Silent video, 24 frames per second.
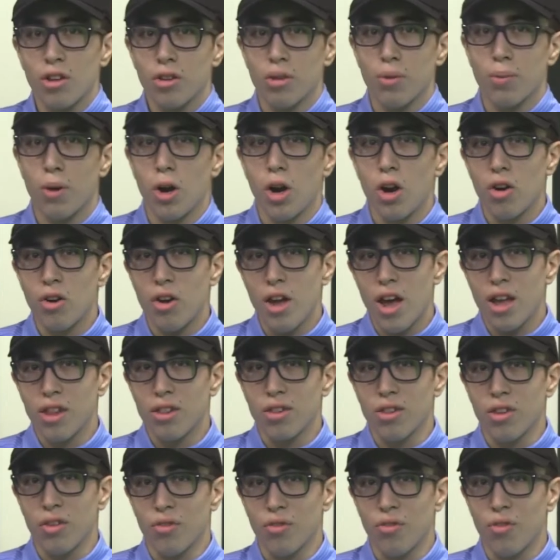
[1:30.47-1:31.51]
Tomorrow
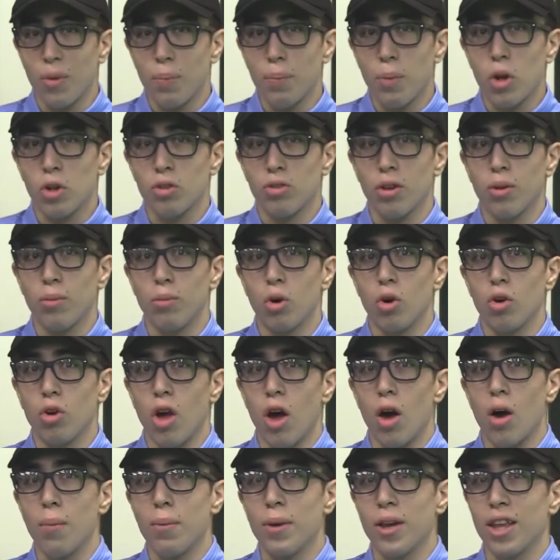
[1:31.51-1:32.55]
night, the football team will
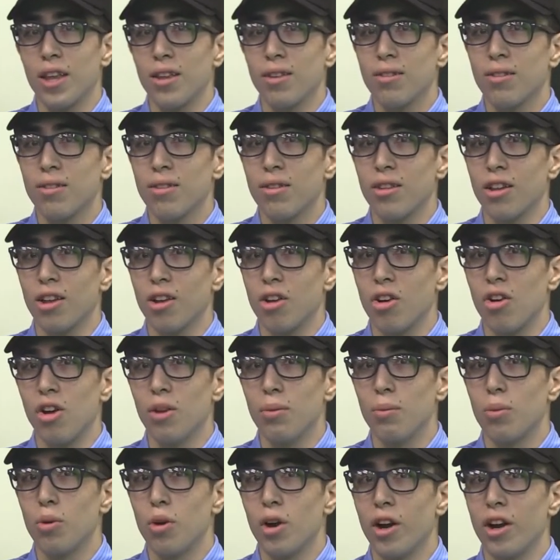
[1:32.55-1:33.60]
go up against the
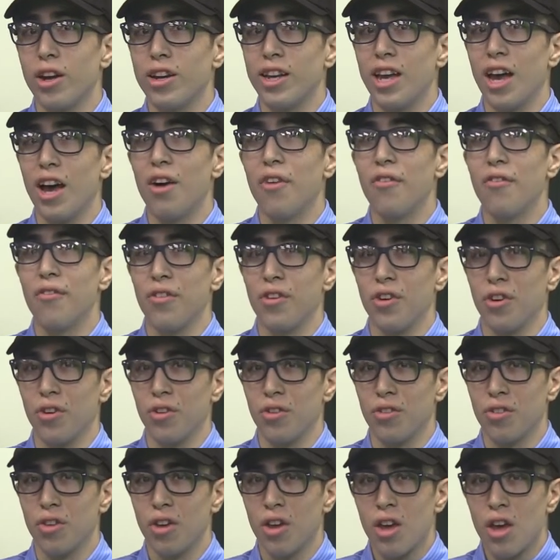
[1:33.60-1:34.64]
Clinton Prairie
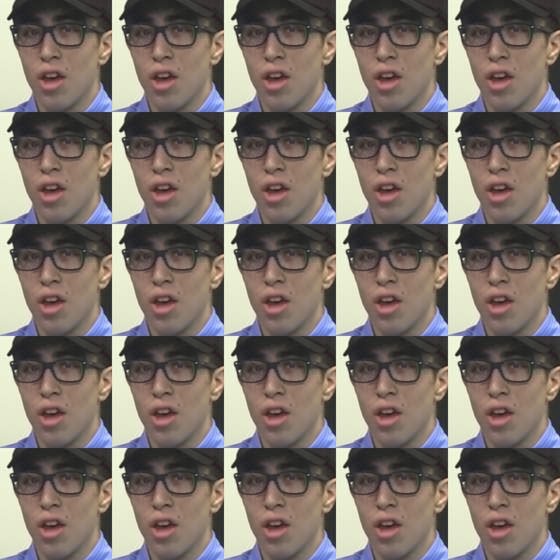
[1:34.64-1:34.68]
Gophers.